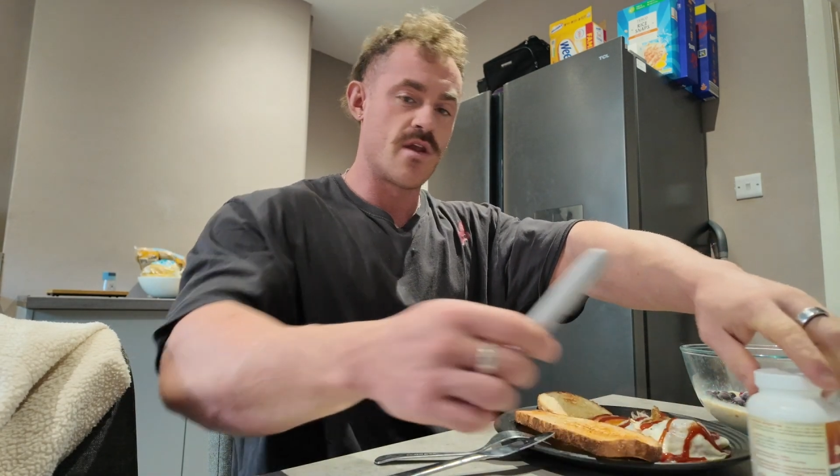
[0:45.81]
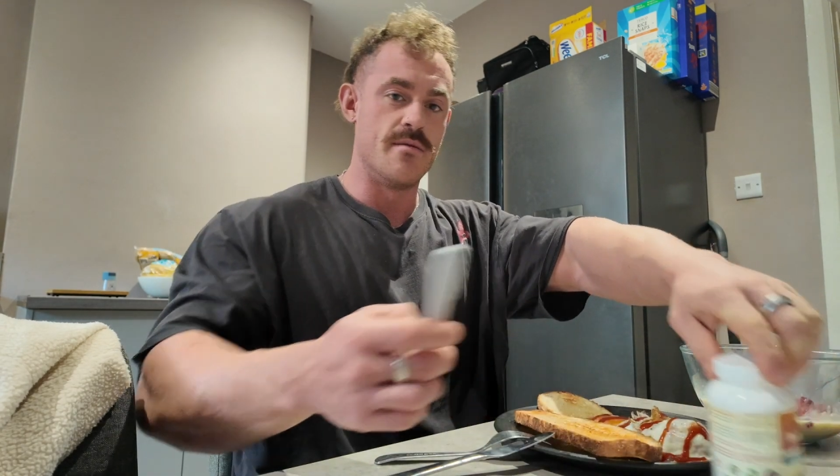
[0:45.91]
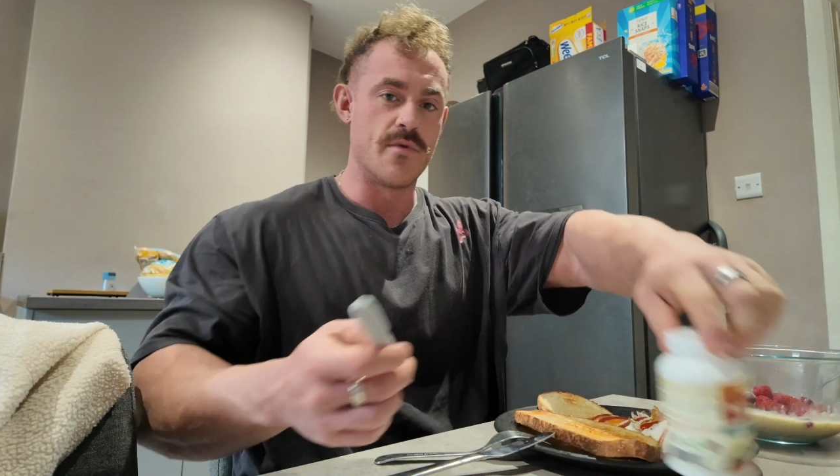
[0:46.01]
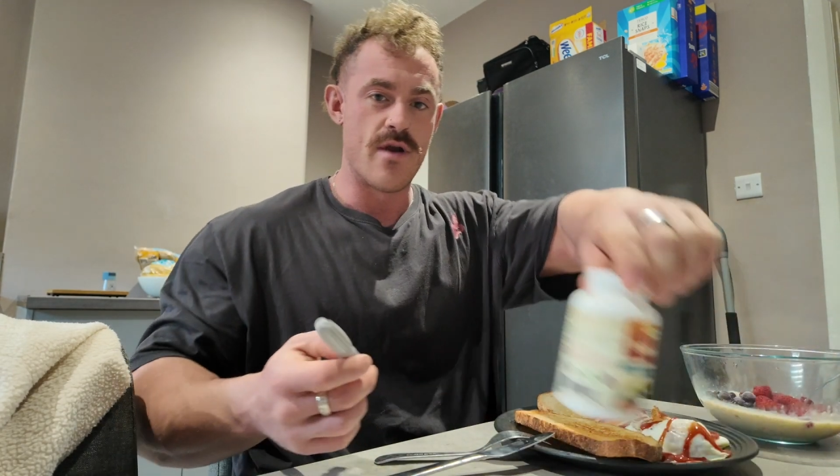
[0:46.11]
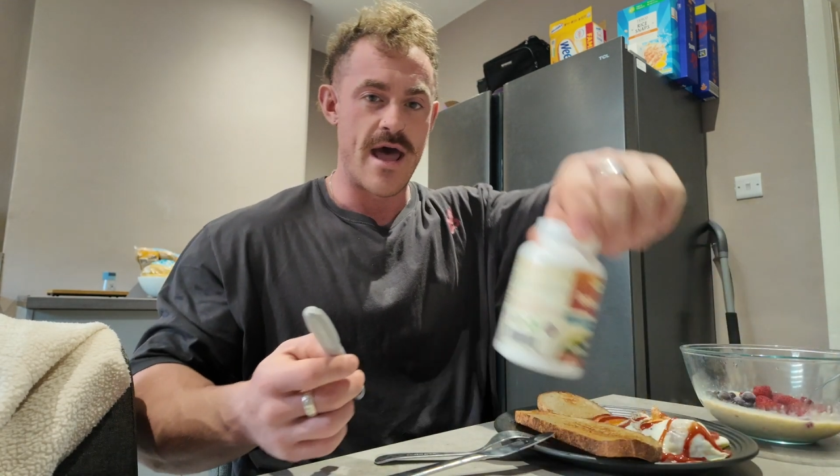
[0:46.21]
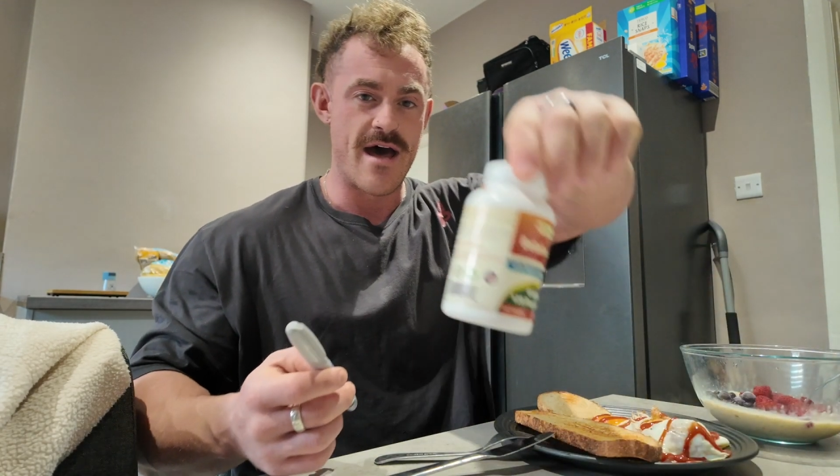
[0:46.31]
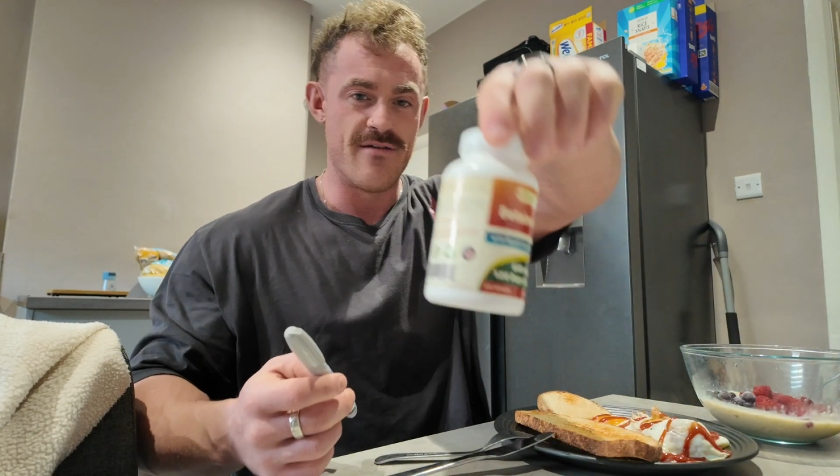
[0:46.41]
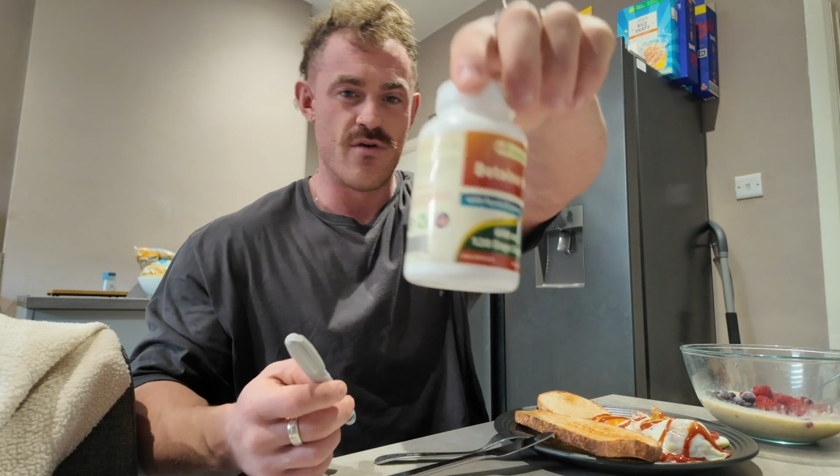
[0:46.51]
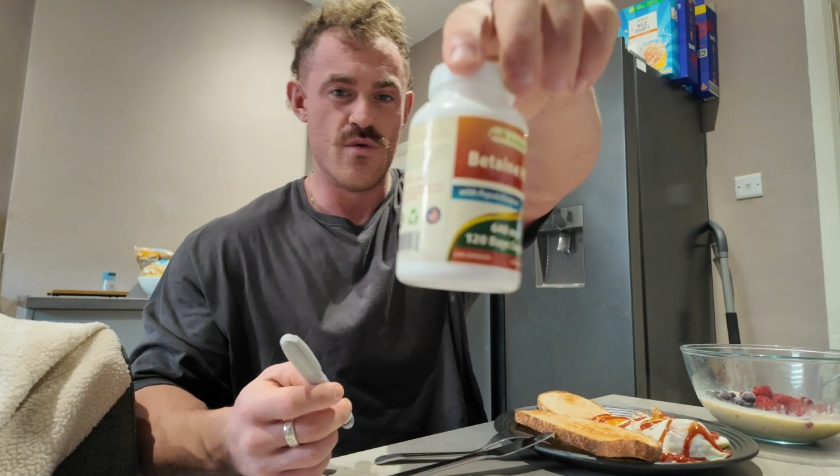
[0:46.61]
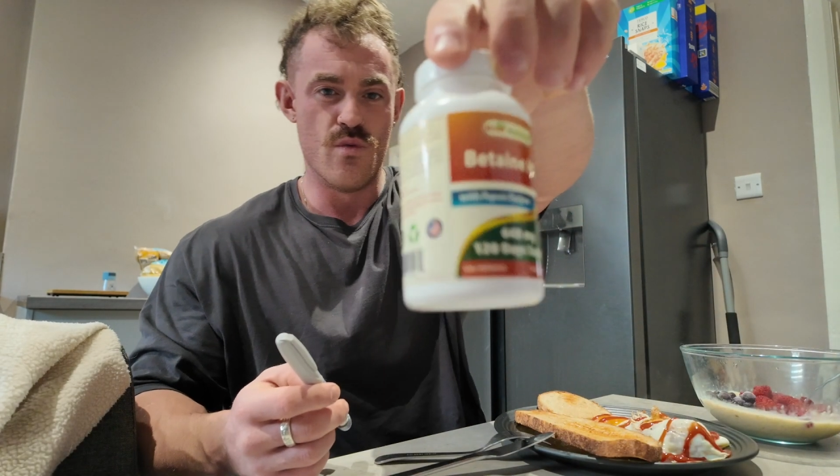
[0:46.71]
I'm going to
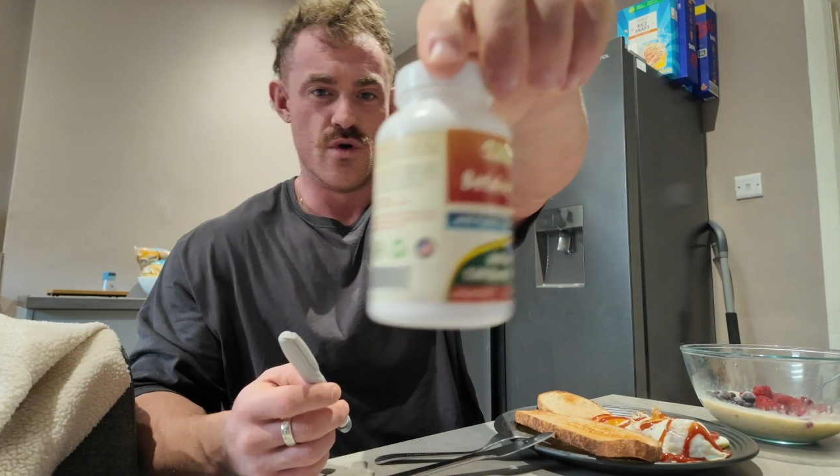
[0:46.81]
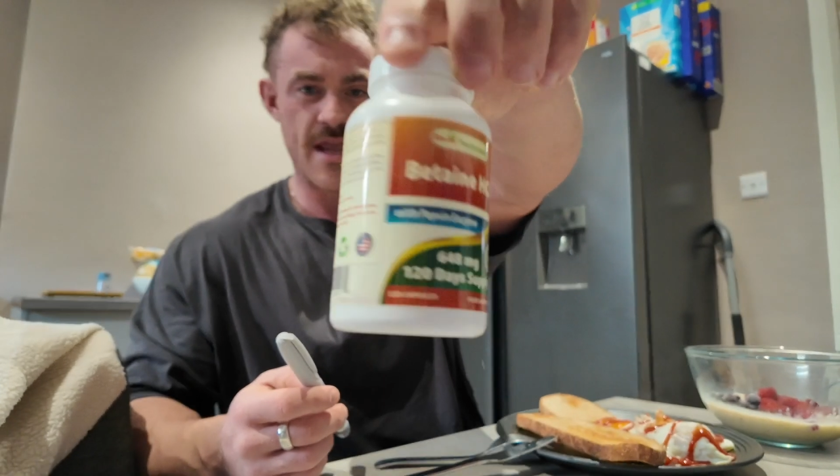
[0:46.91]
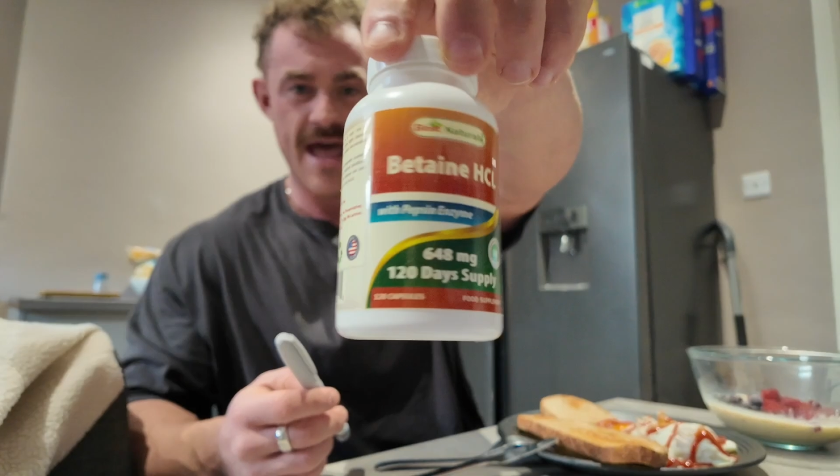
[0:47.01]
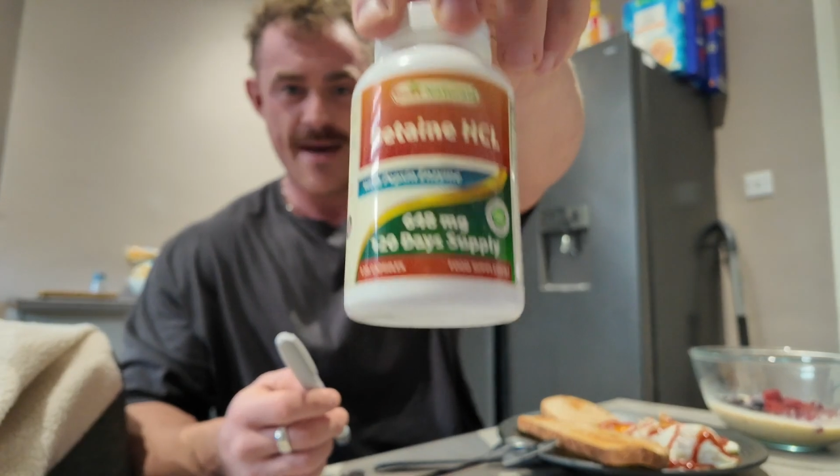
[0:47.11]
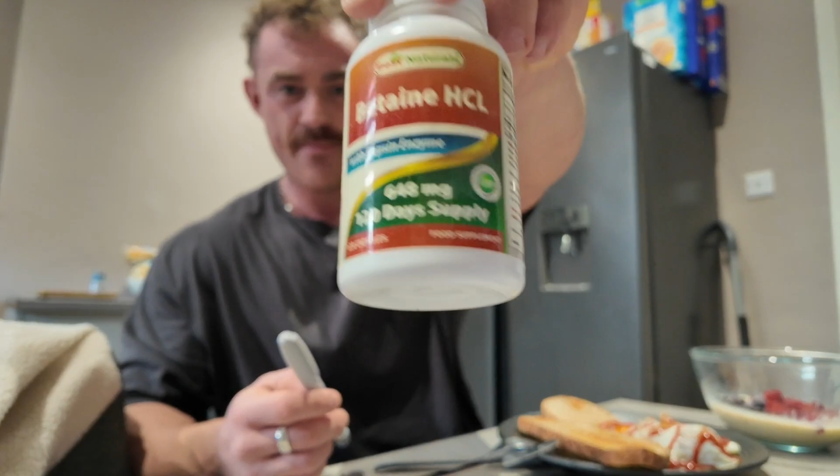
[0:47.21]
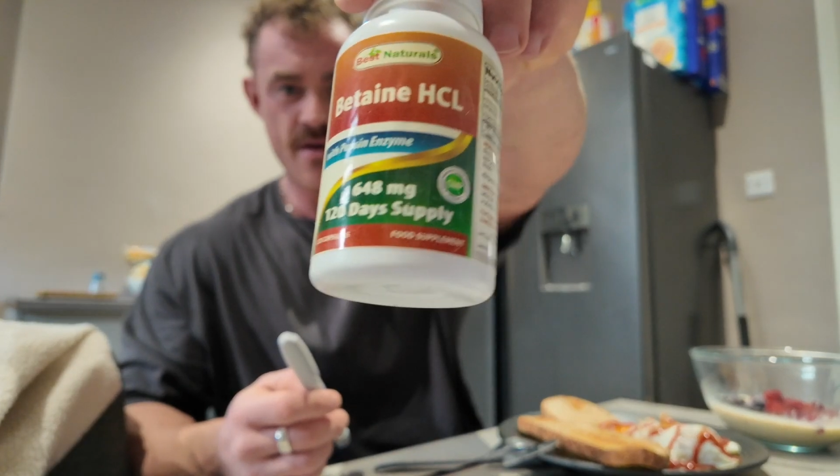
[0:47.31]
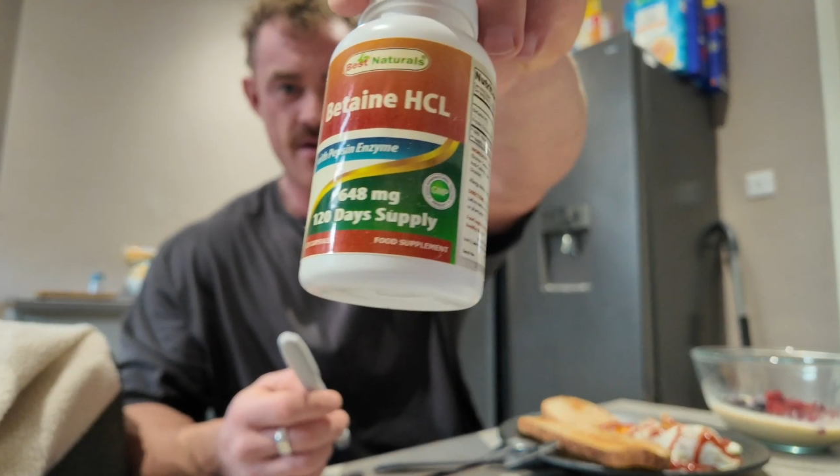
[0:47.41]
have 1 cap